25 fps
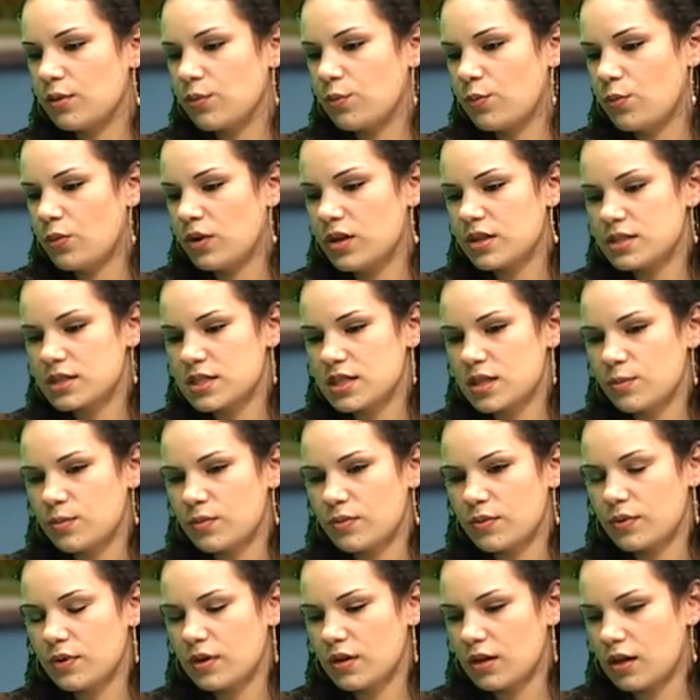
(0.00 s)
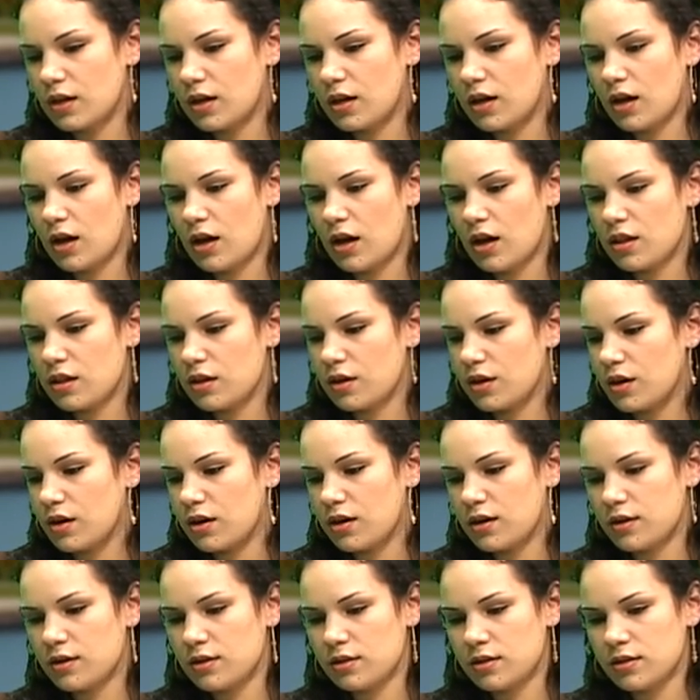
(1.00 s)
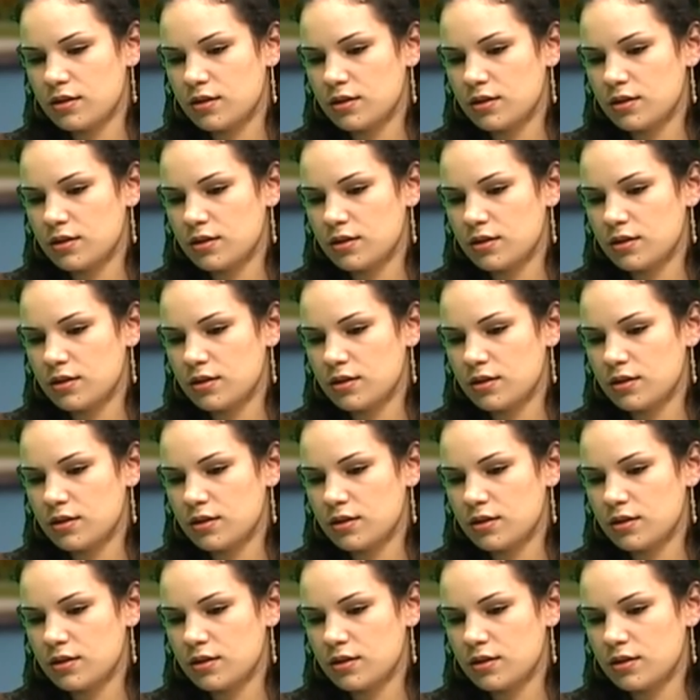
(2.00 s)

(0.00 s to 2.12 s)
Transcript: with some other